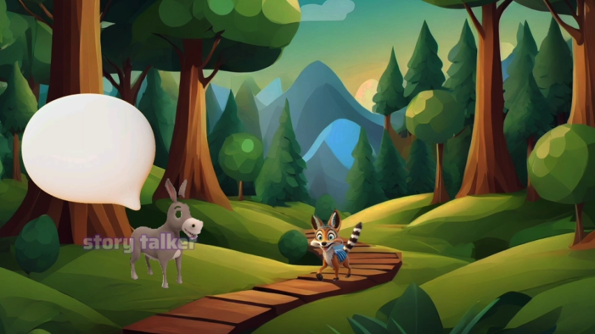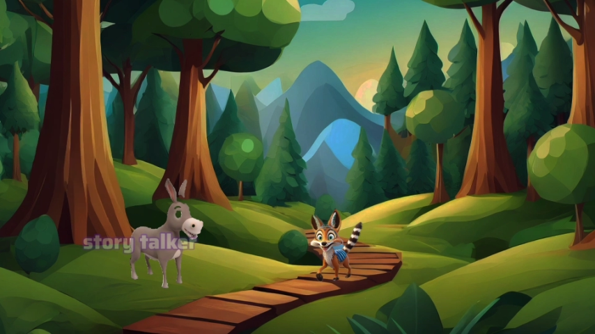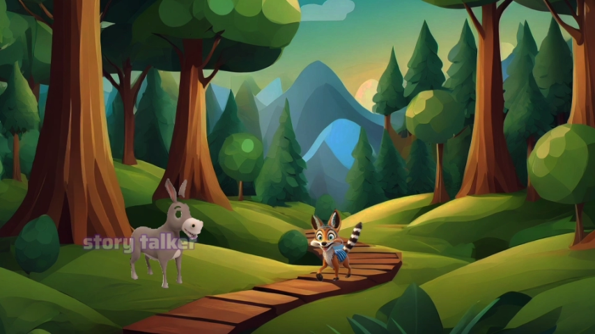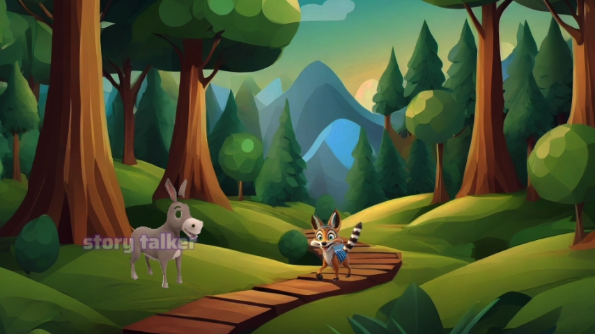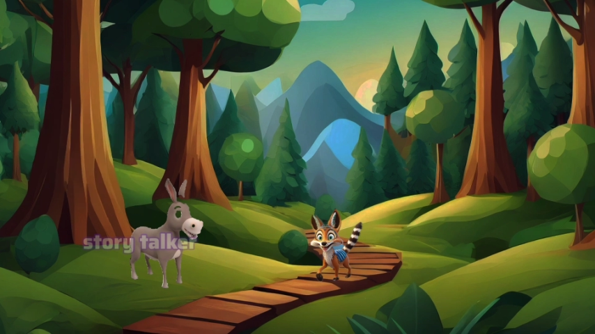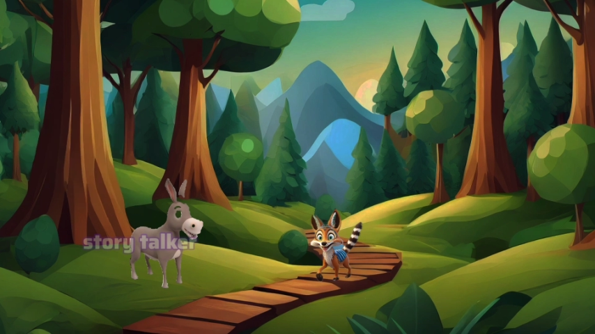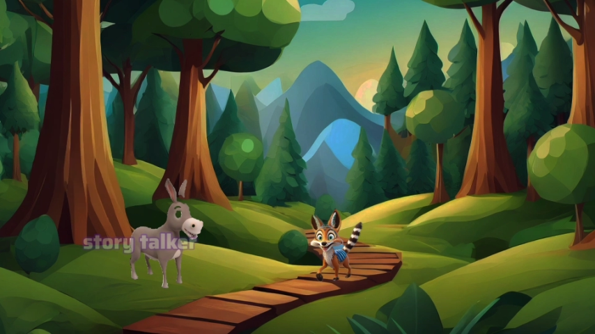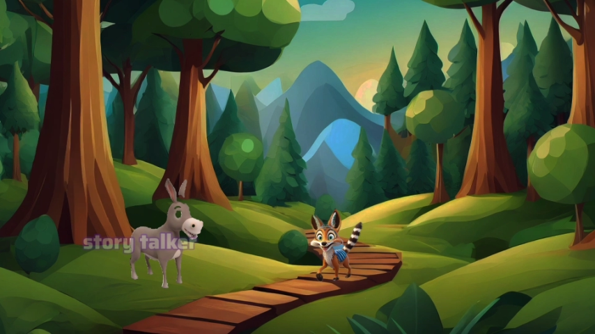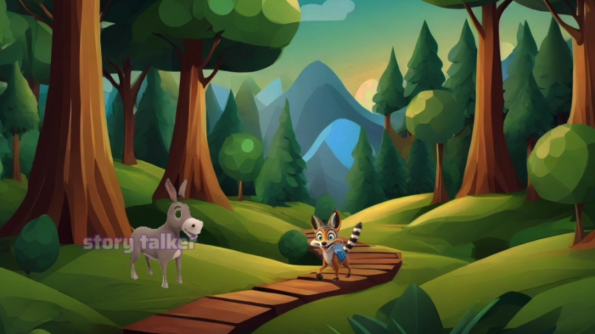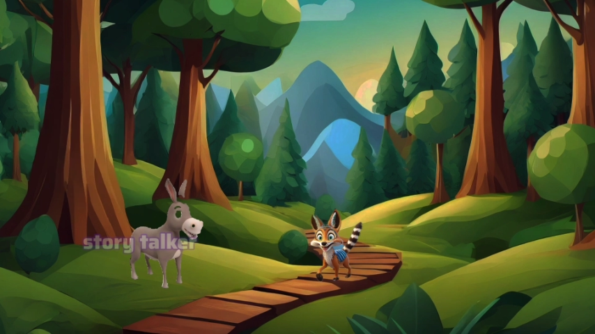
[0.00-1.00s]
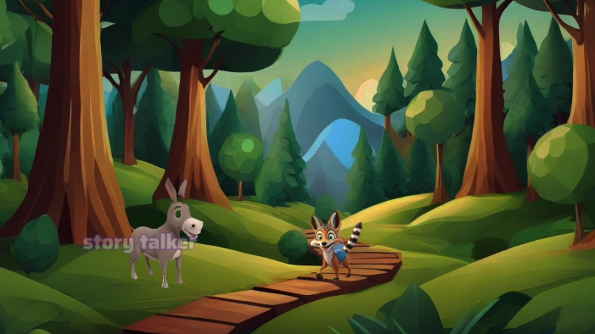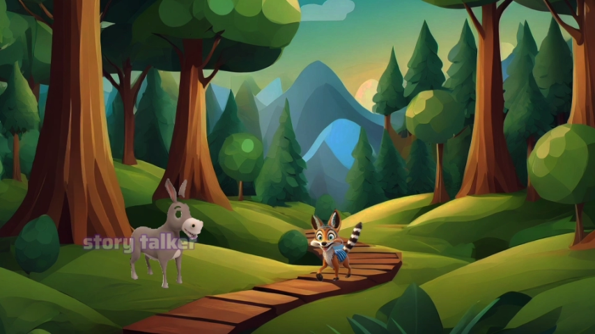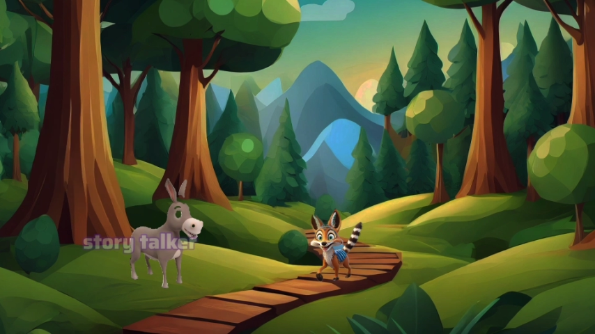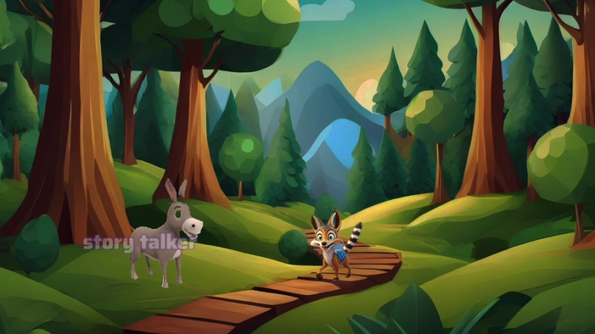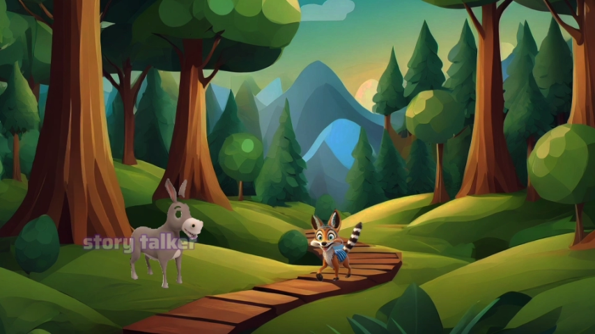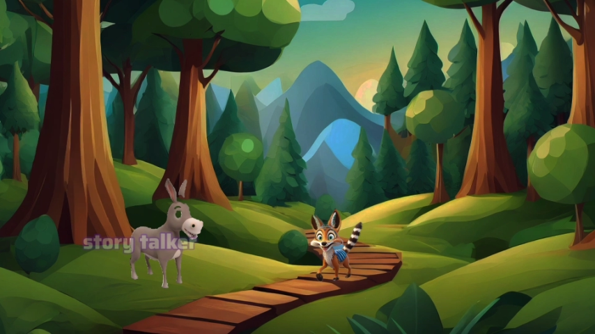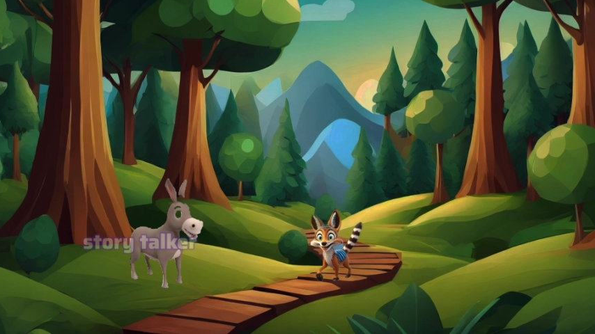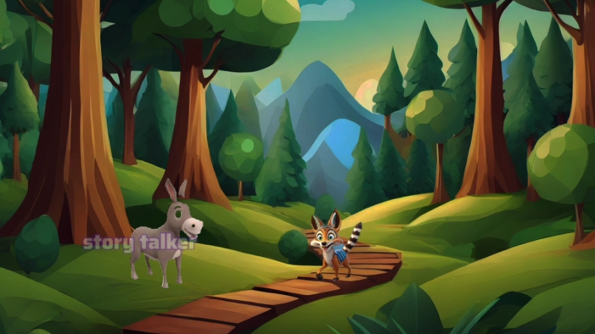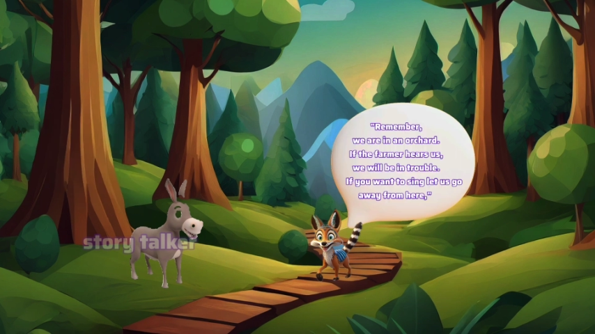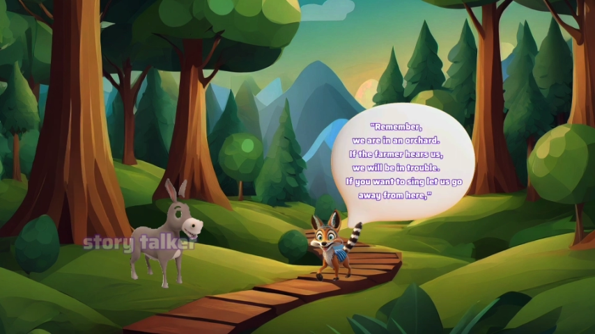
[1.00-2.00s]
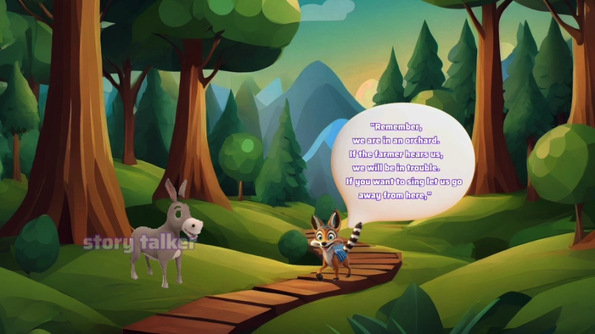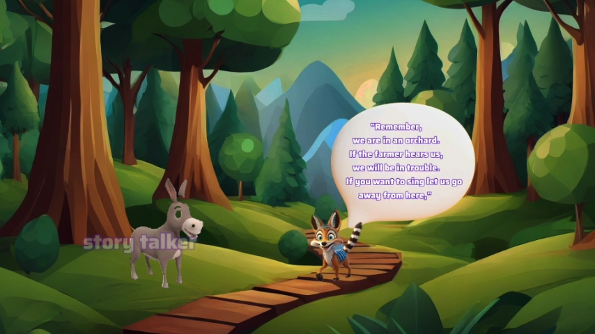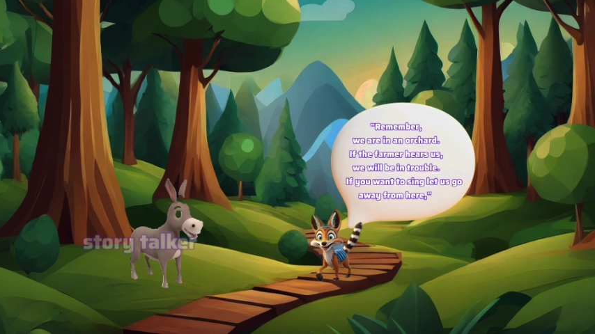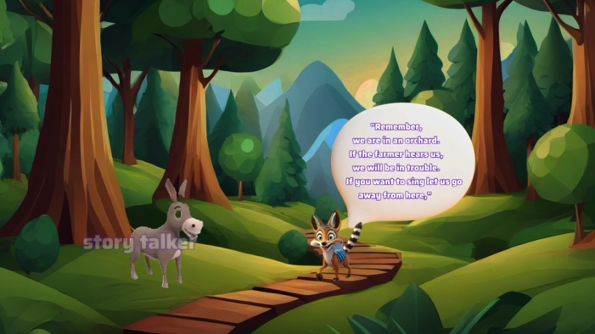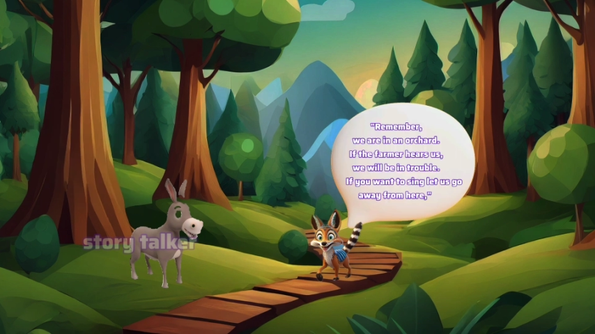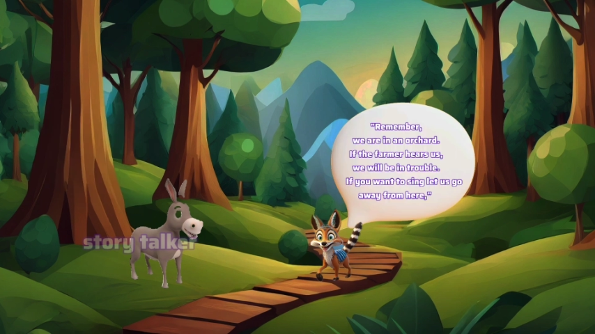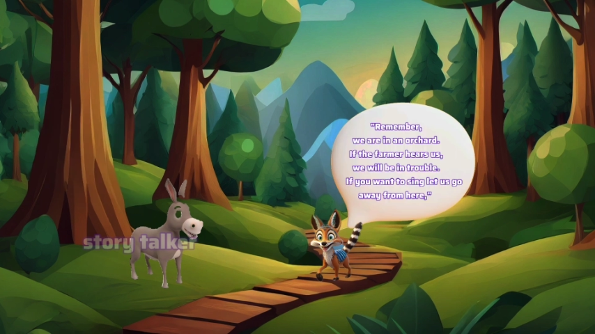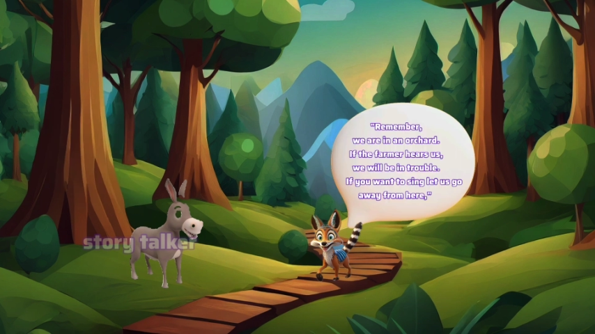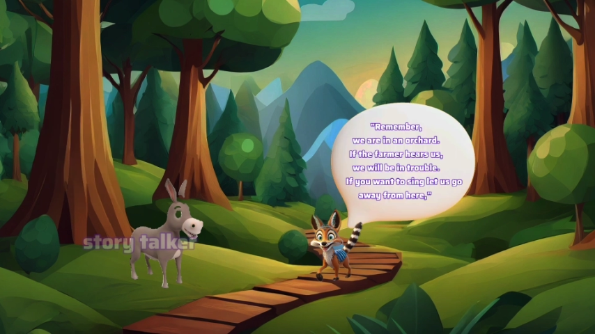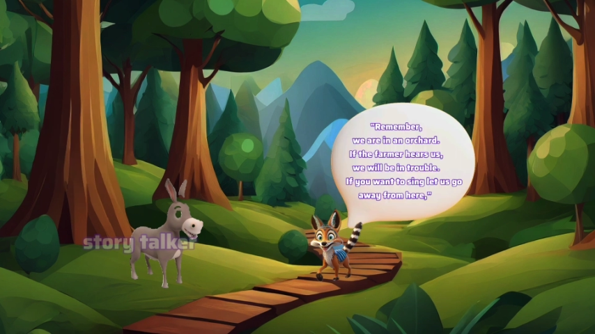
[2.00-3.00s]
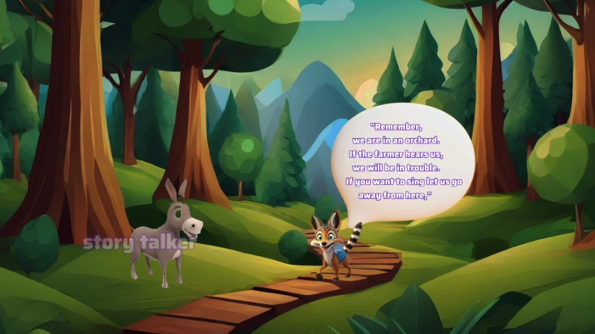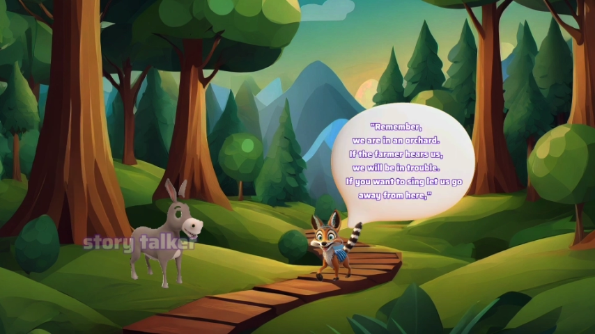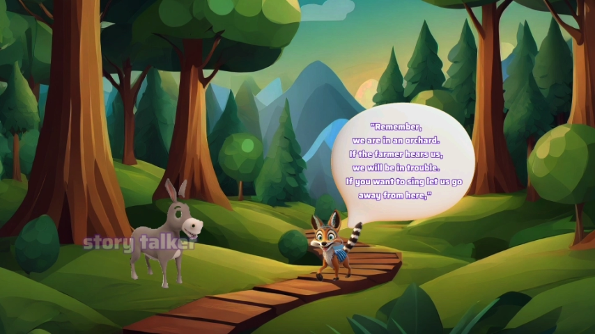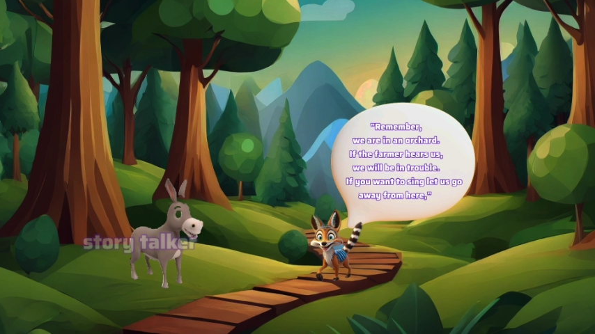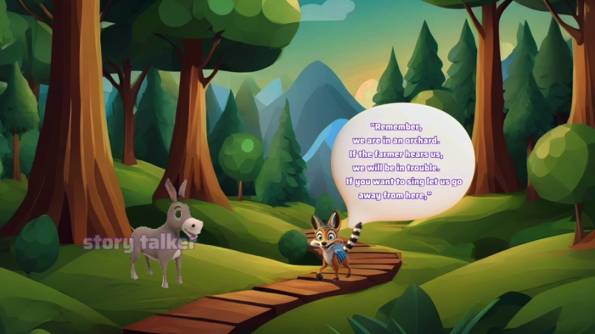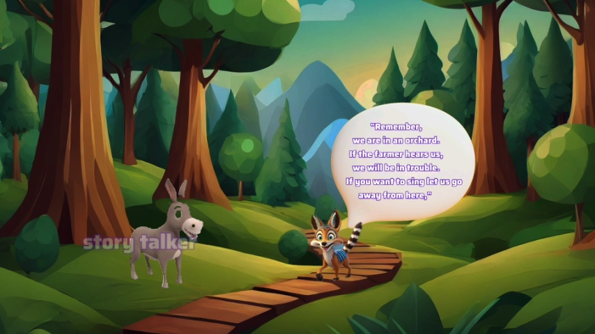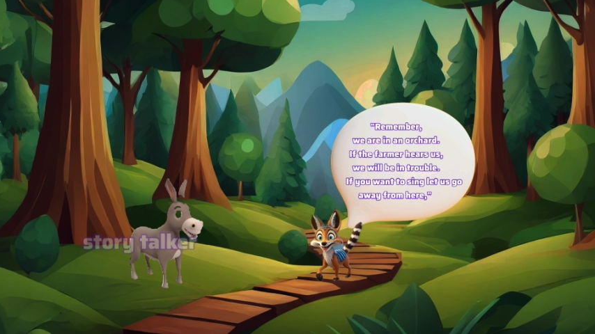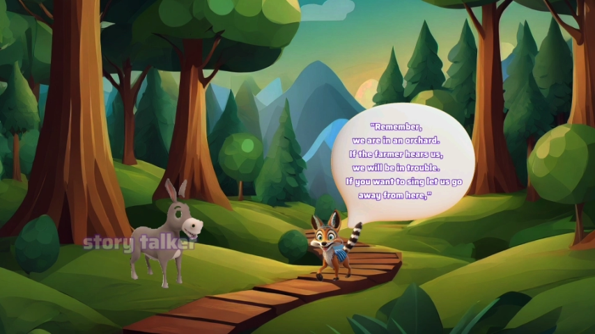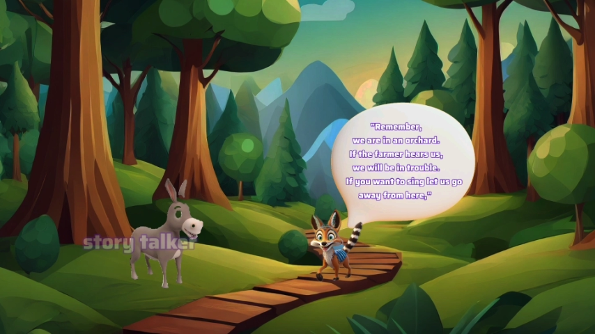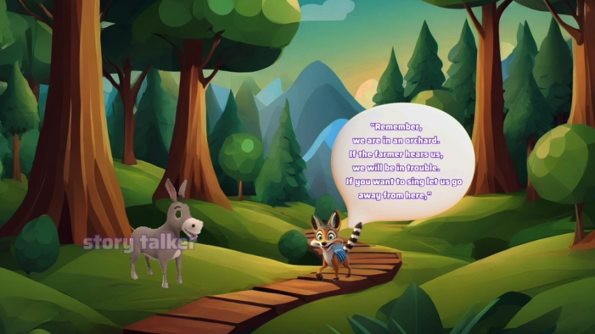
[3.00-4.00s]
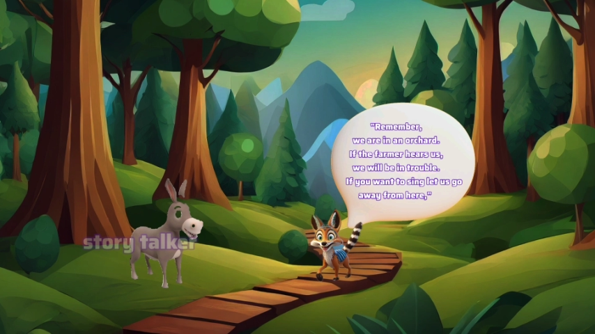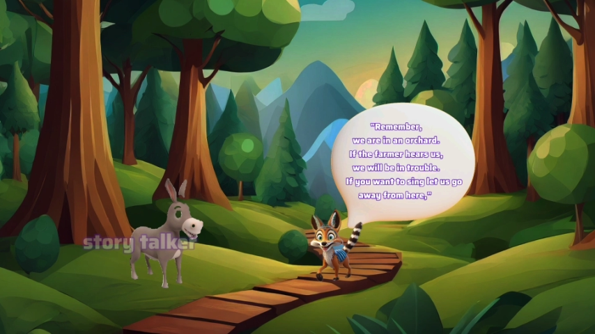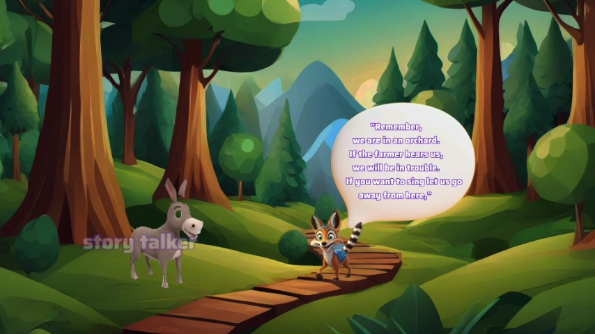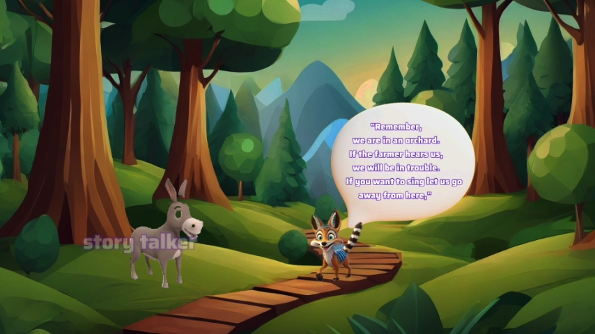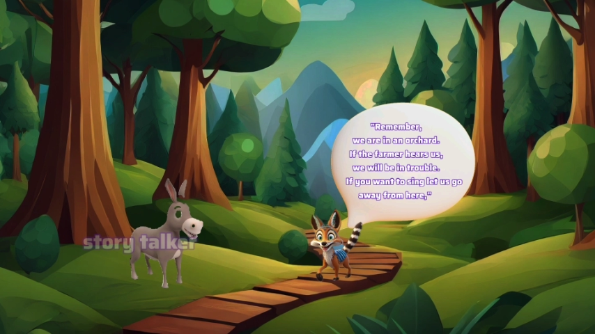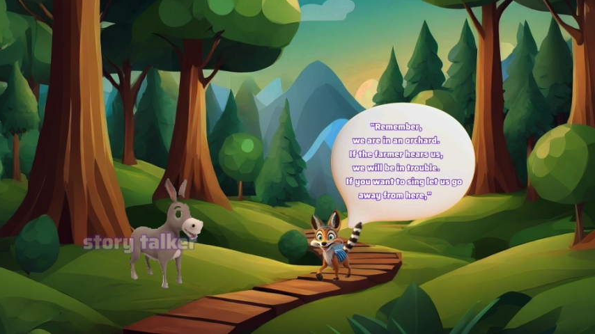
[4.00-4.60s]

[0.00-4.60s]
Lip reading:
[unreadable: no face in view]